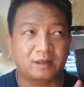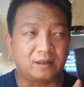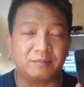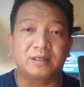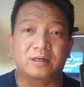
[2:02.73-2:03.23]

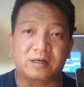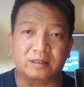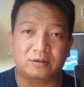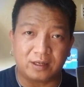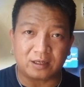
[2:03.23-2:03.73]

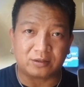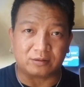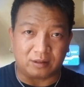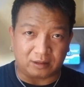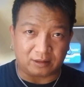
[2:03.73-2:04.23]
internet
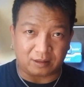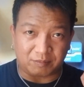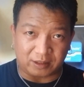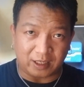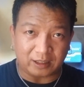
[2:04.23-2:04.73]
connection. It can
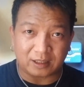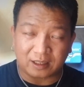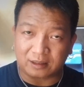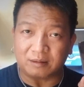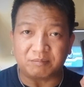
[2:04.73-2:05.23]
be
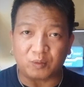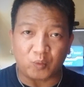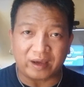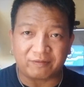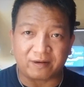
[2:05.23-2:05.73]
data, it can be
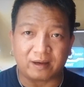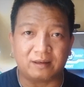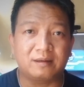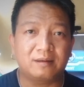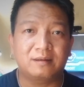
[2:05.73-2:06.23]

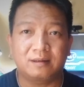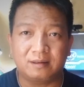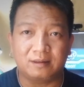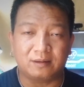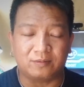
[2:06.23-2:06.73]
Wi-Fi,
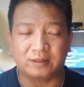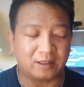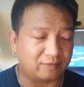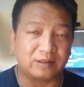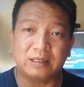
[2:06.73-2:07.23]

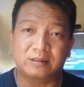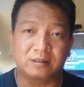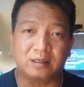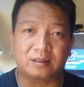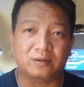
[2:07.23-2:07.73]
whatever is the
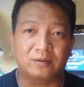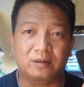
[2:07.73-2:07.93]
data,